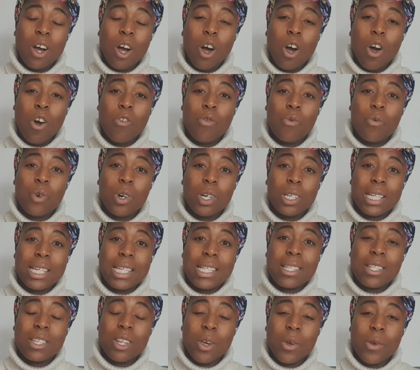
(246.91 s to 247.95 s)
of what
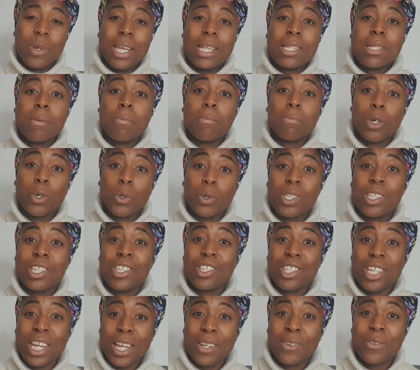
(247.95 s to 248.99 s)
is known as a
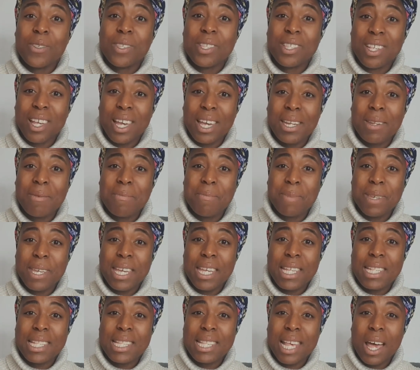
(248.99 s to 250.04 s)
multi-channel sign in
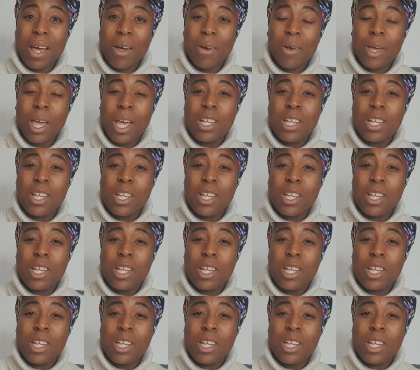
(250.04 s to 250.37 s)
BSL.